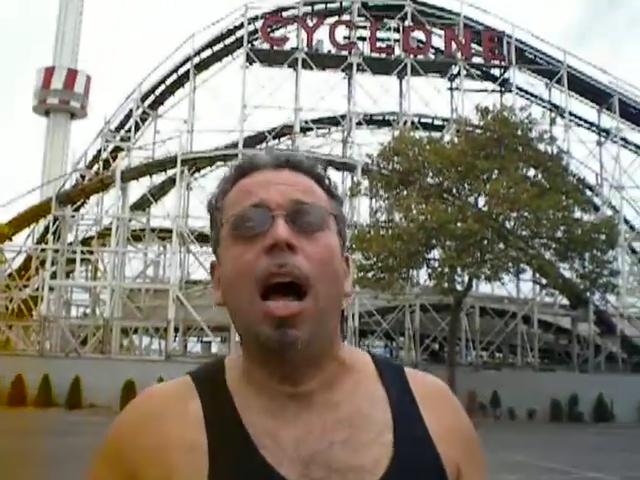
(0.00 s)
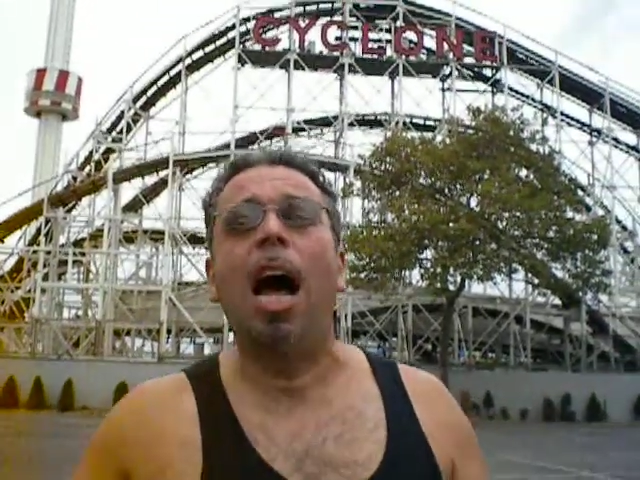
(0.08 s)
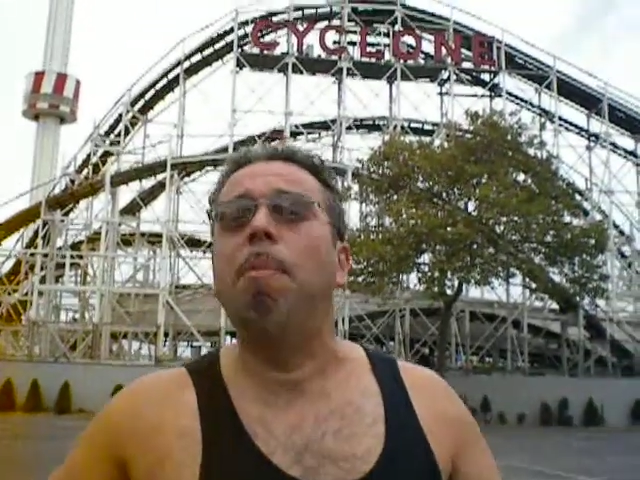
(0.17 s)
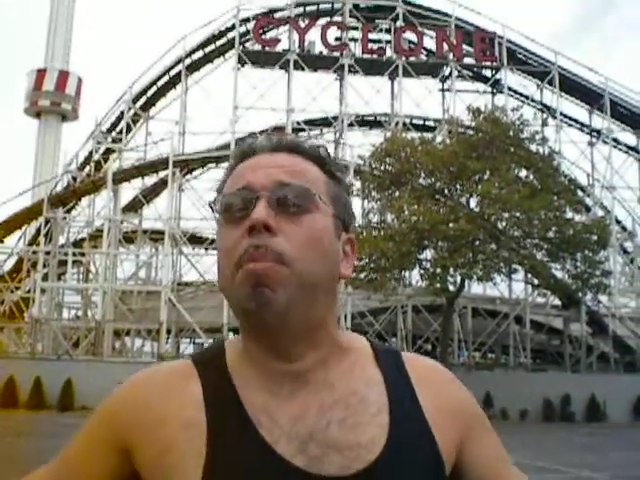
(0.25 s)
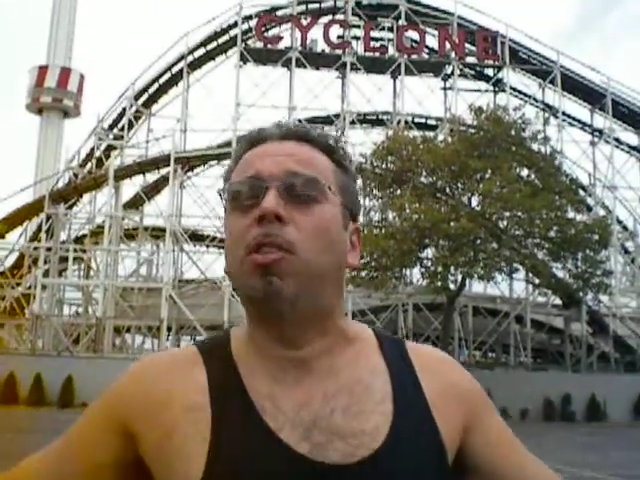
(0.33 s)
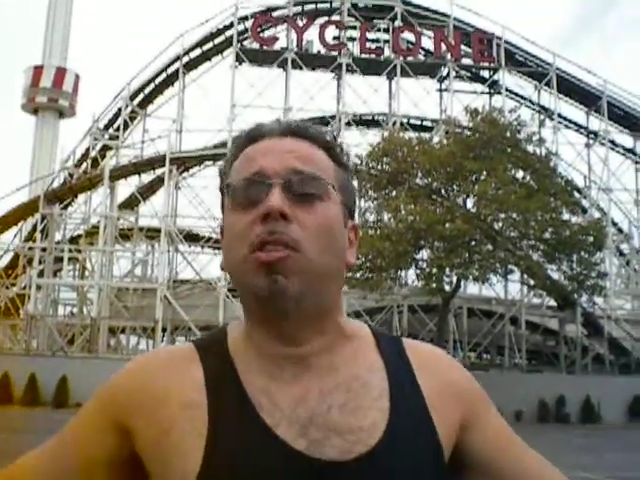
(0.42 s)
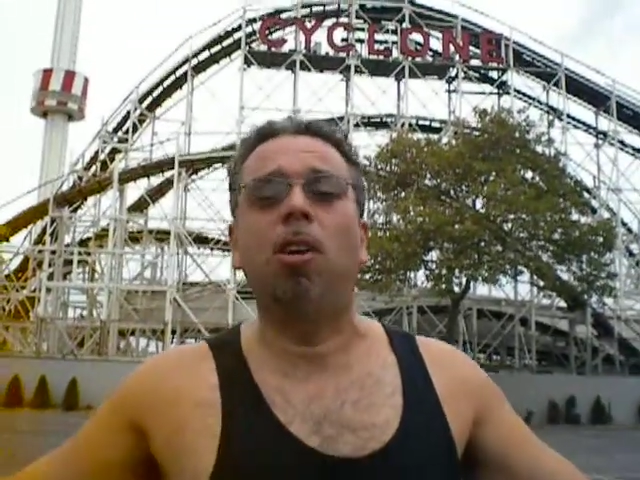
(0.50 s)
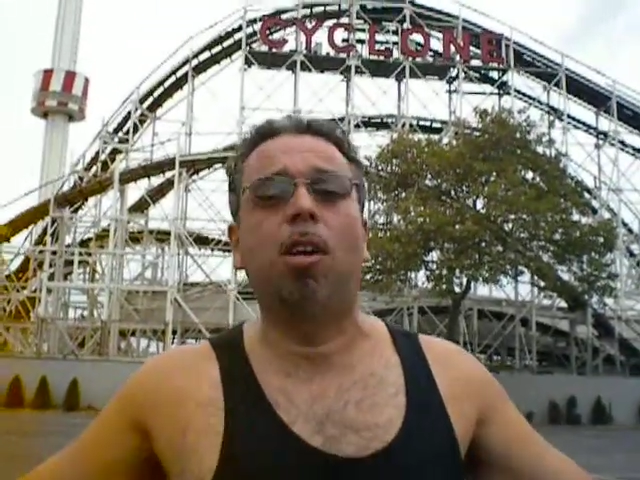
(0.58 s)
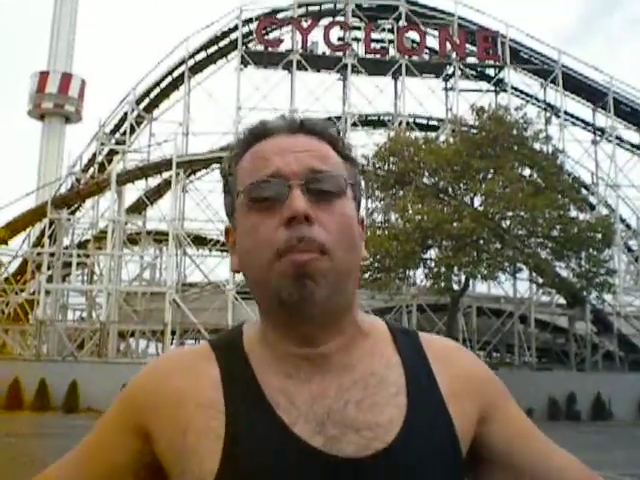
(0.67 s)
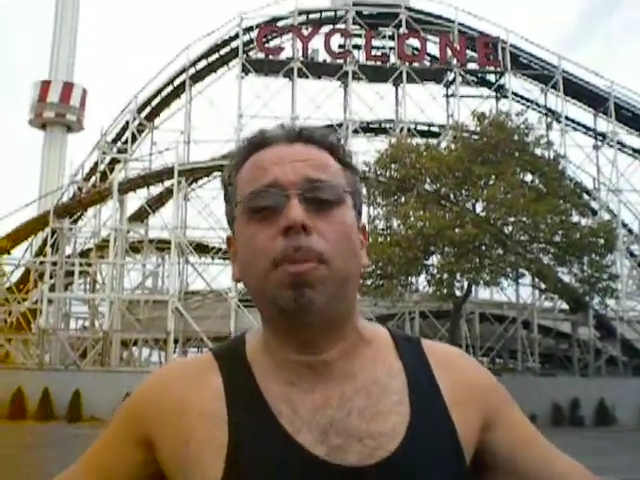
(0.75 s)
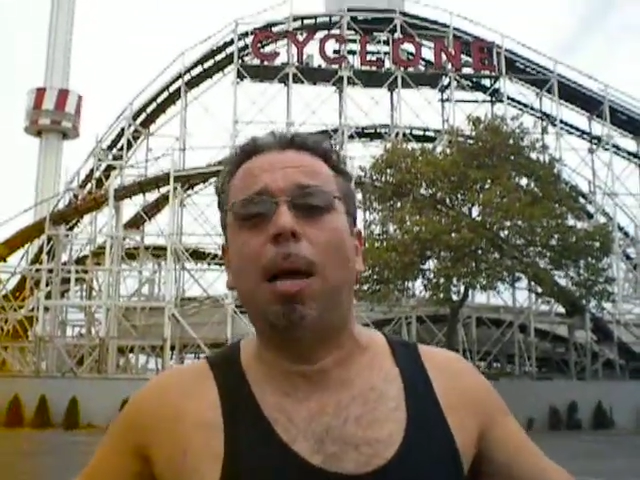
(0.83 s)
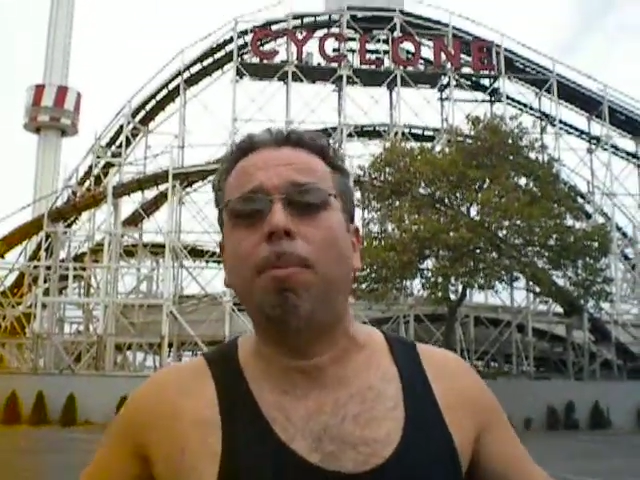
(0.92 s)
I've been stuck
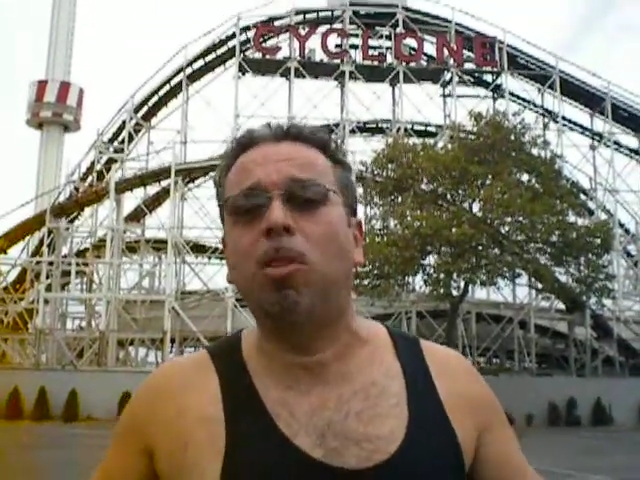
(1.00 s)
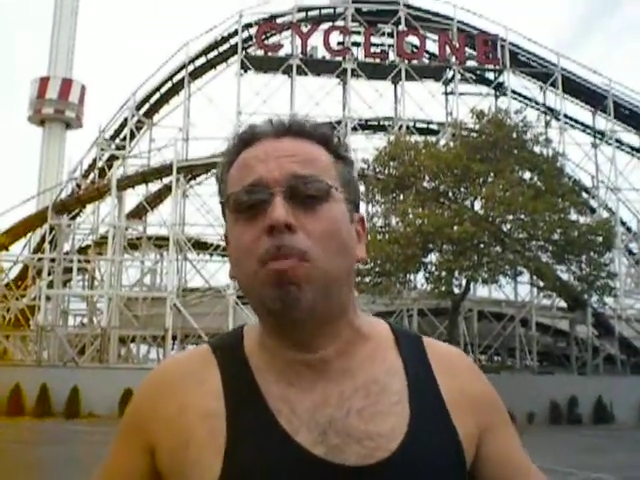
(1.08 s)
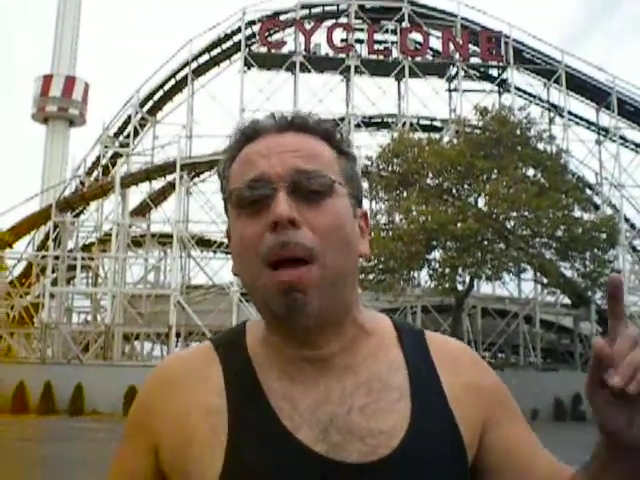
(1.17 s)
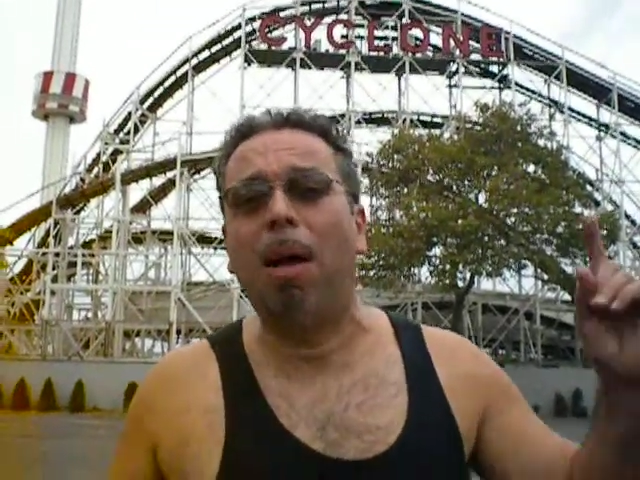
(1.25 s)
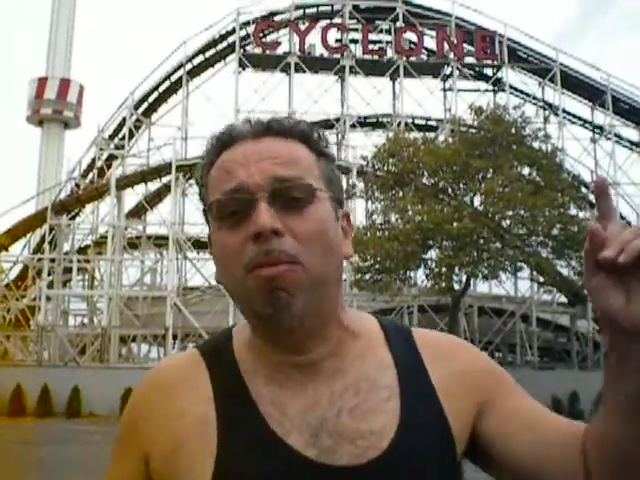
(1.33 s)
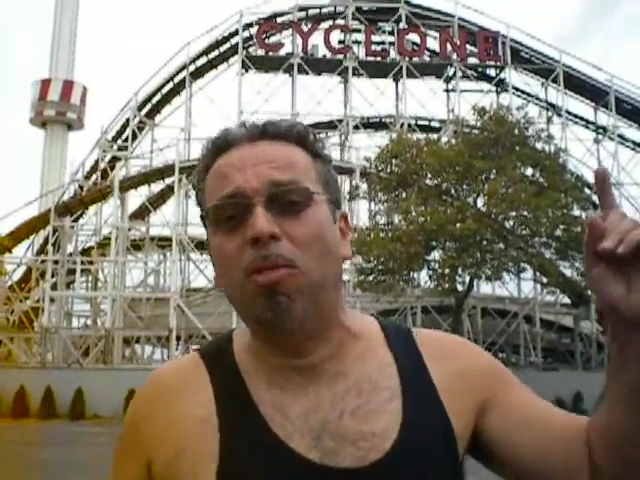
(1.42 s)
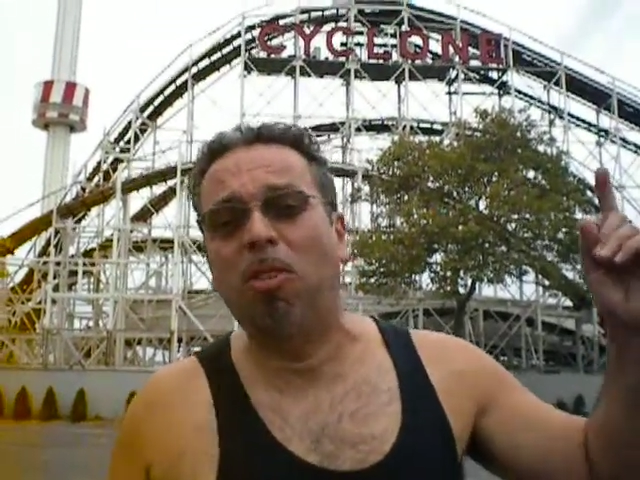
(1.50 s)
up top this mountain